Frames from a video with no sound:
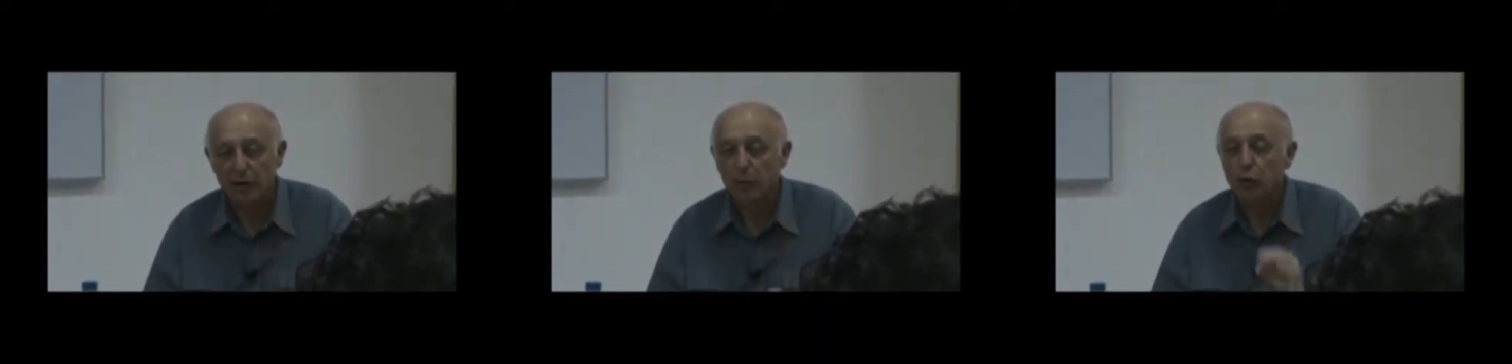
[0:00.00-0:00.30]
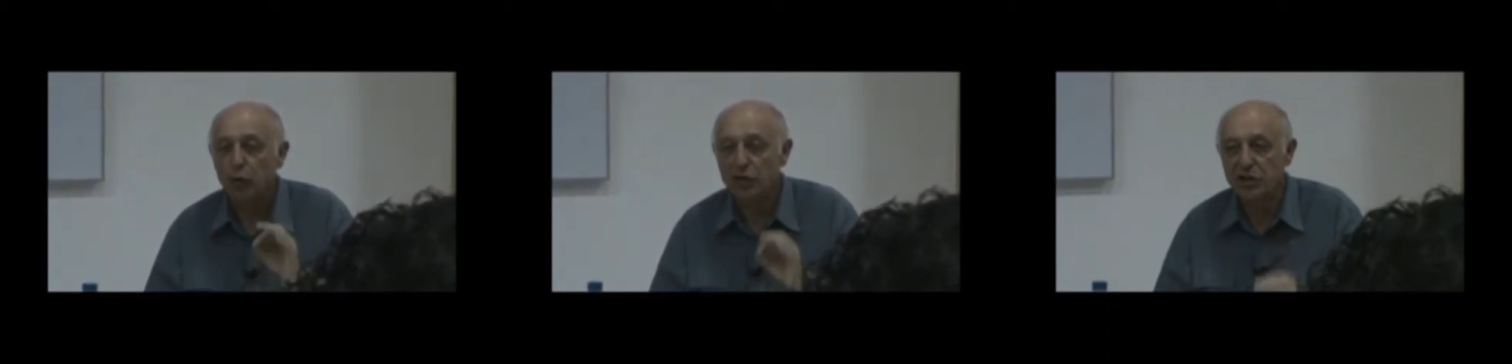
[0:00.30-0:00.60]
They would
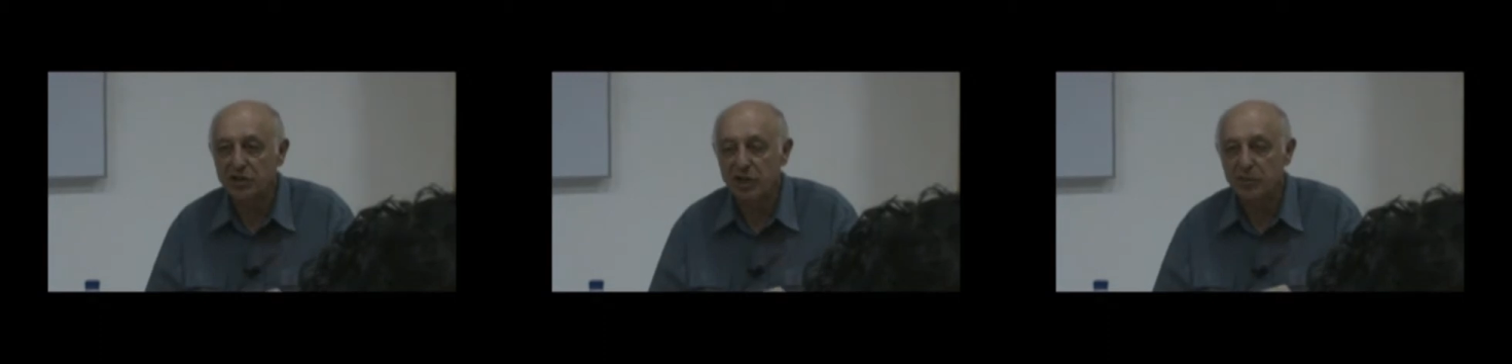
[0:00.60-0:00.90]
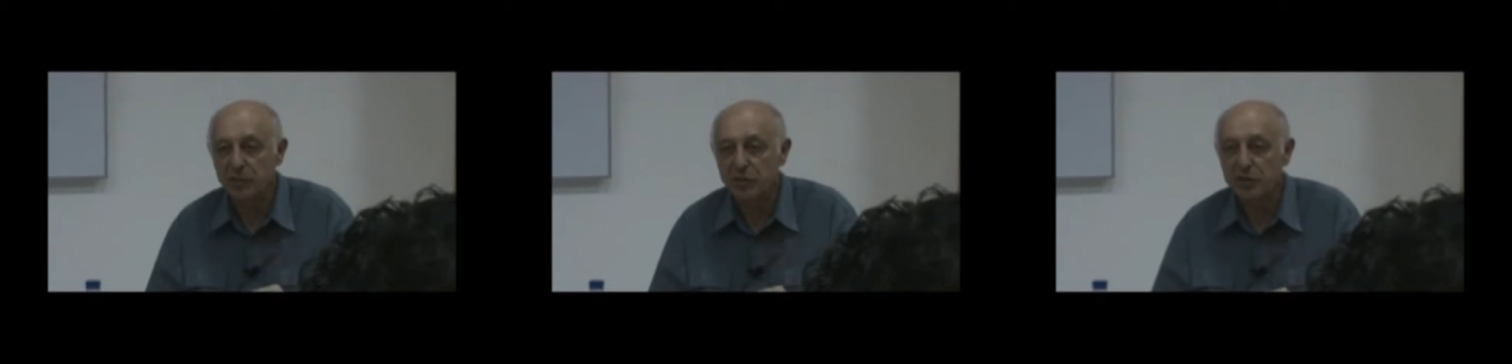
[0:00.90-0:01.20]
do risk
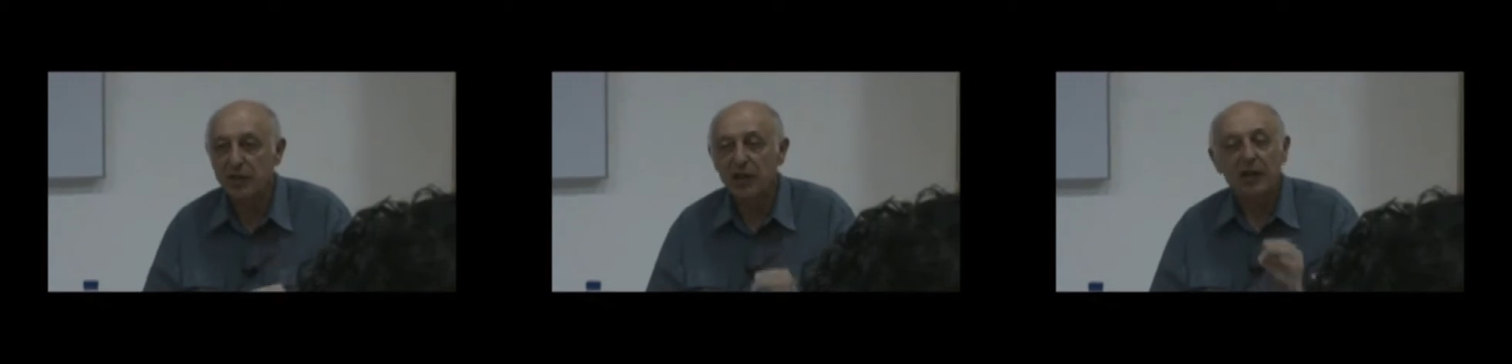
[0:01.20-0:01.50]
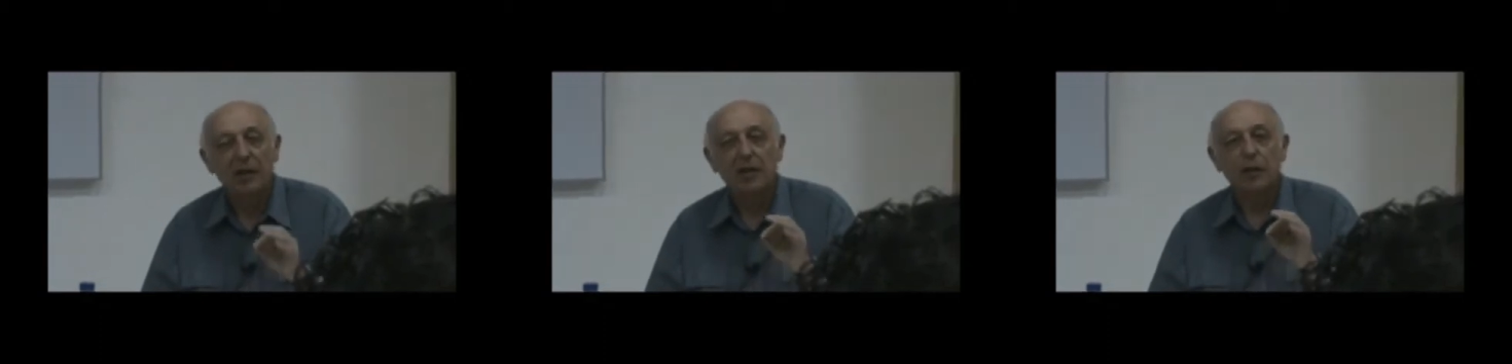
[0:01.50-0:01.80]
assessments.
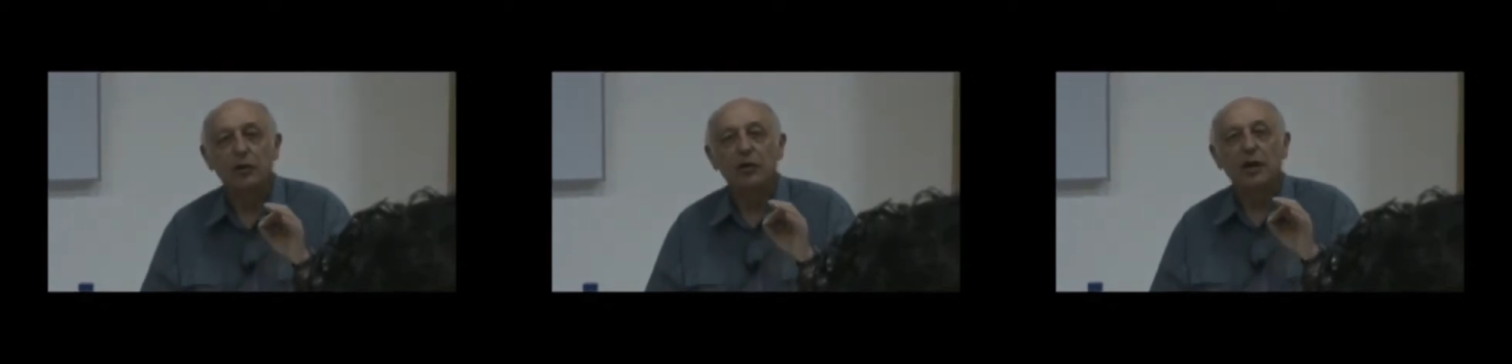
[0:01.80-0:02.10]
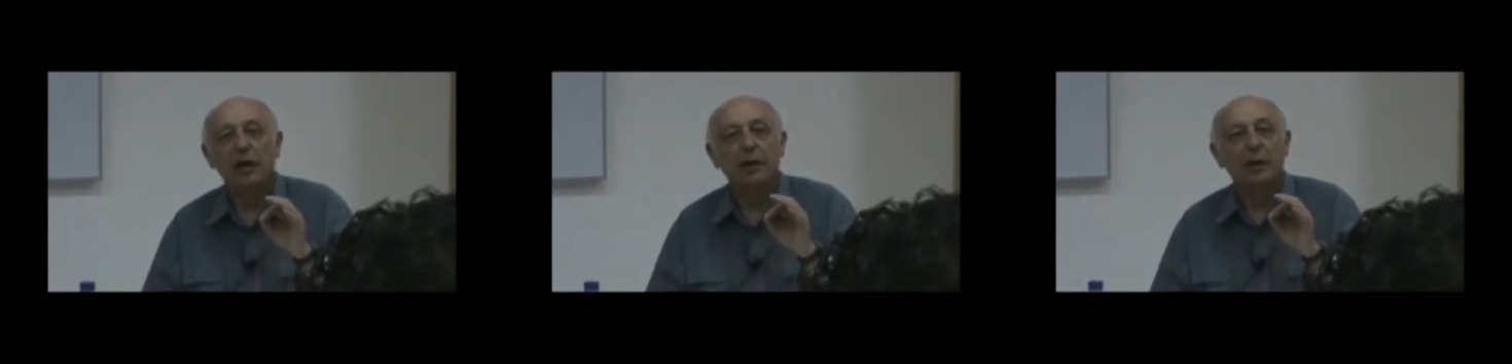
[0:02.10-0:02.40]
They would
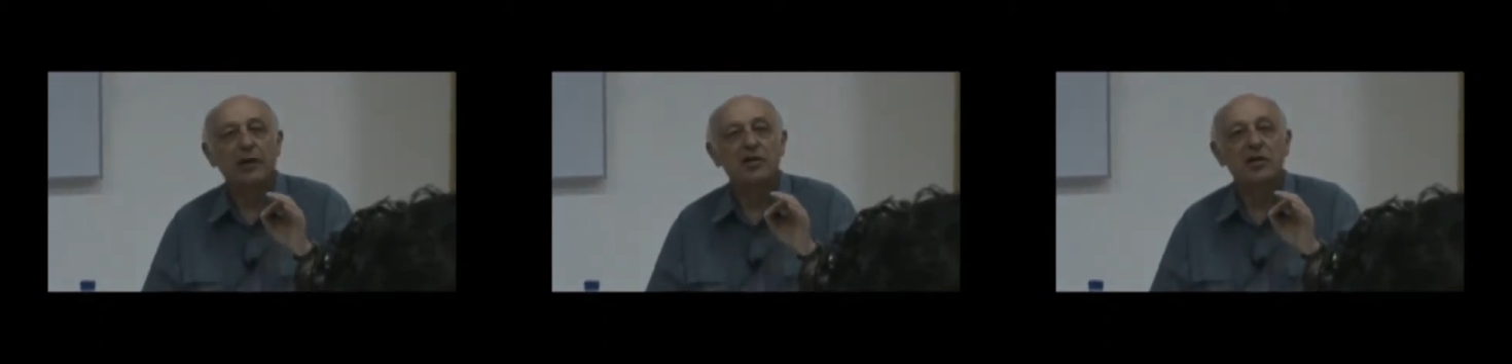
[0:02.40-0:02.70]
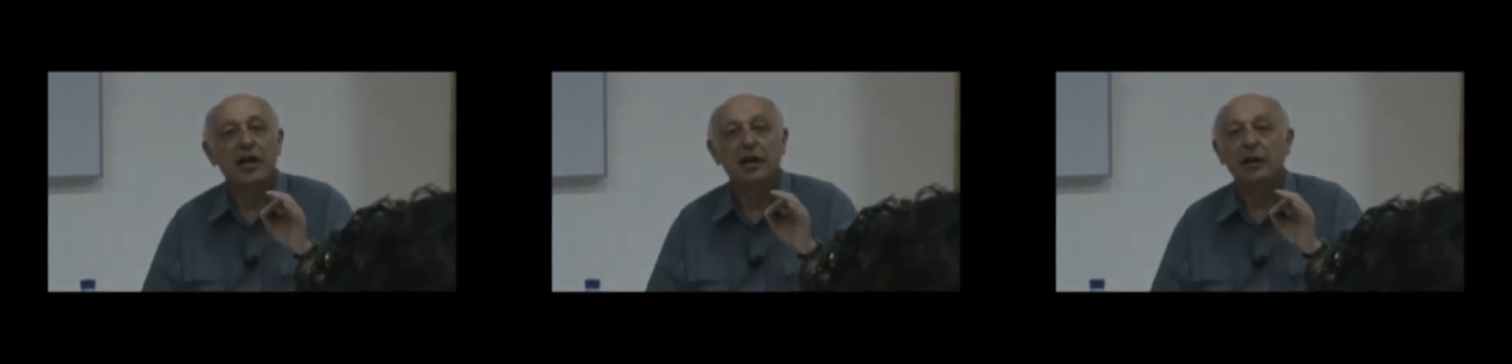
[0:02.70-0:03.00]

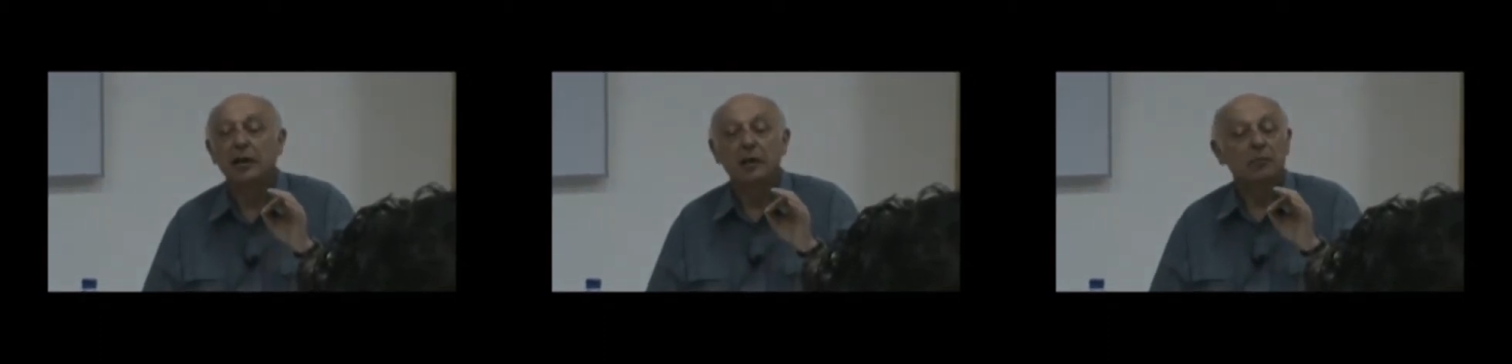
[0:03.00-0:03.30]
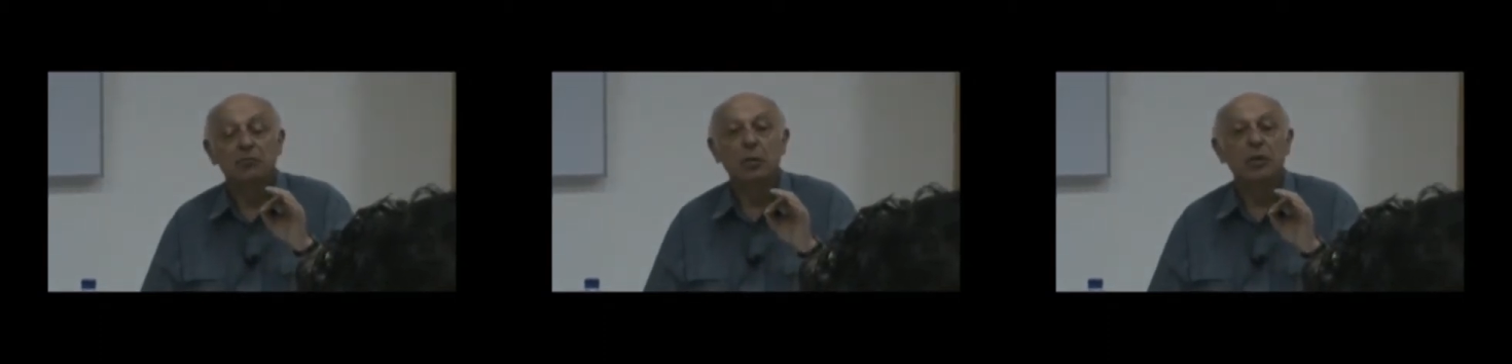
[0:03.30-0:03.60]
understand.
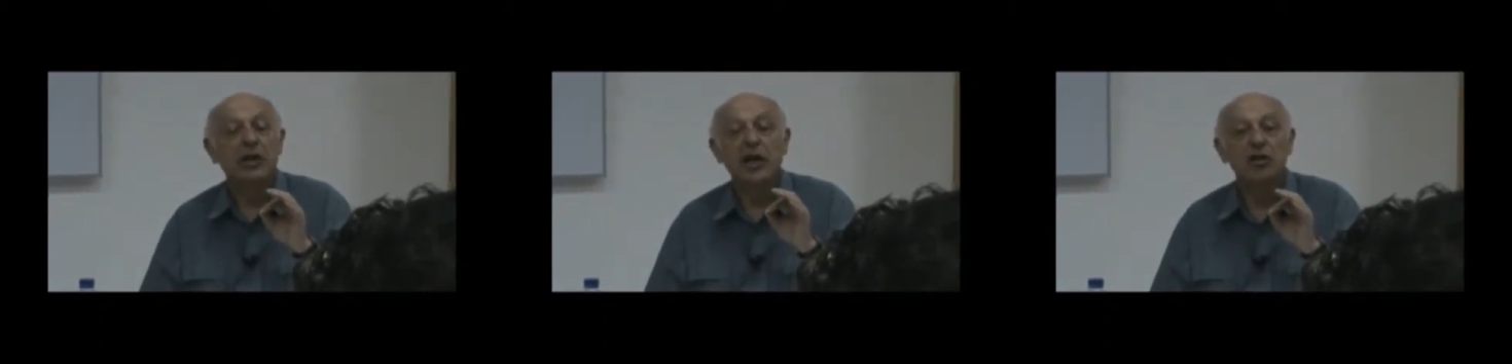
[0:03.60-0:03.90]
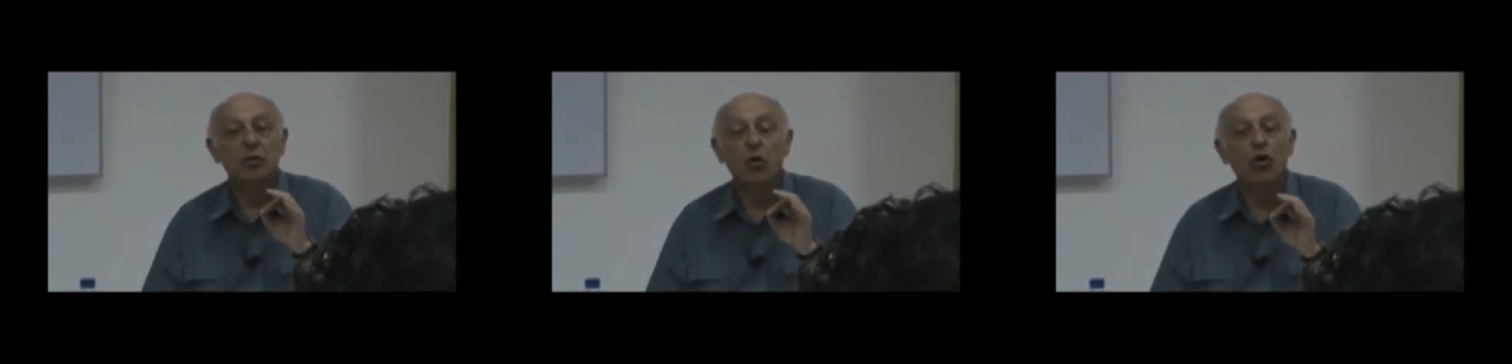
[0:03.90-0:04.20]
We would
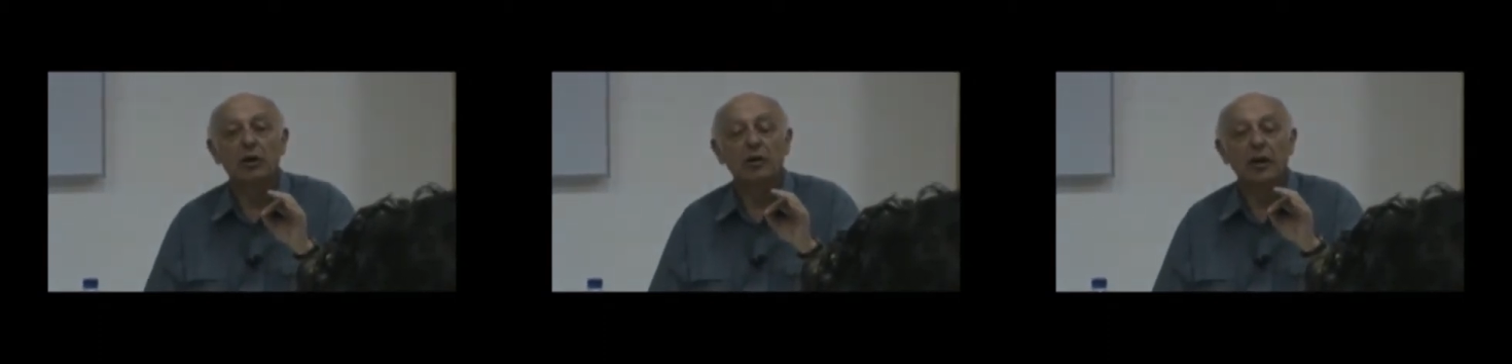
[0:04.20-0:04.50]
occasionally walk.